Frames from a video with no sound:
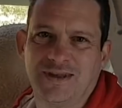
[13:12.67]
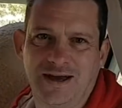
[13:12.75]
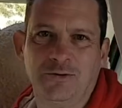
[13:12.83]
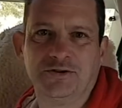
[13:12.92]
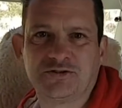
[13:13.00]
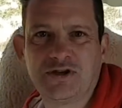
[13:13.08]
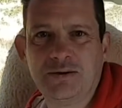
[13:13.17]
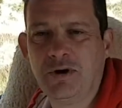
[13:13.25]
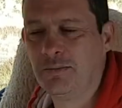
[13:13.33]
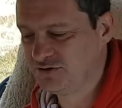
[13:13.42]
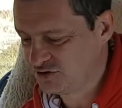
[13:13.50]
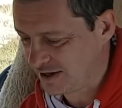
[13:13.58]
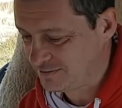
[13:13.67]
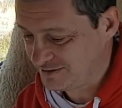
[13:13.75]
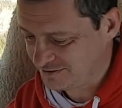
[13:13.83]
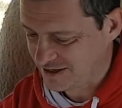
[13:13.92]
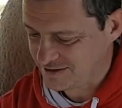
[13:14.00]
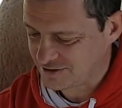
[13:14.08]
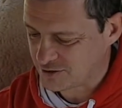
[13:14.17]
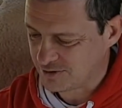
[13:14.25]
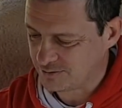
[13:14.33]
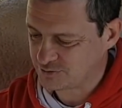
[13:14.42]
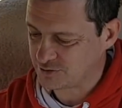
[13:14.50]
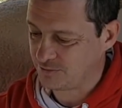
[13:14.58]
I want to see Bob and Jenny come
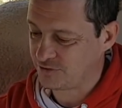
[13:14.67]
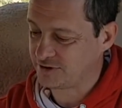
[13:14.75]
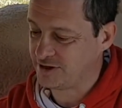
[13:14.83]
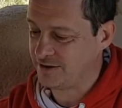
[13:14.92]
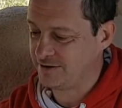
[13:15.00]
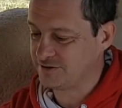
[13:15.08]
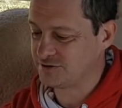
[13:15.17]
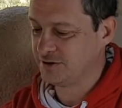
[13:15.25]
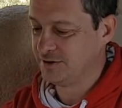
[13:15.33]
up with something like this.